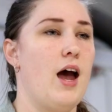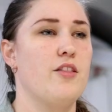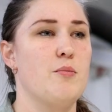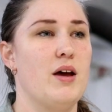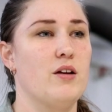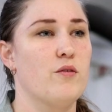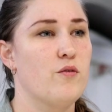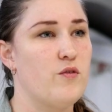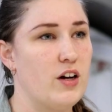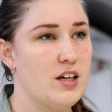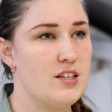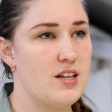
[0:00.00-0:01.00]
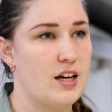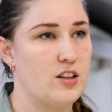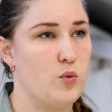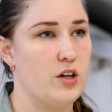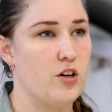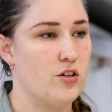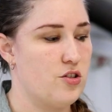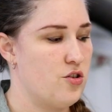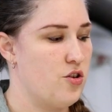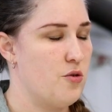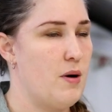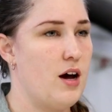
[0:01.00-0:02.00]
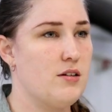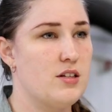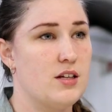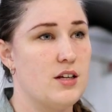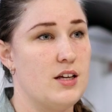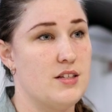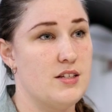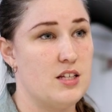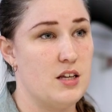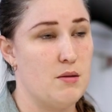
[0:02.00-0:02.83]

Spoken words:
And the main fungicide that we are concerned about is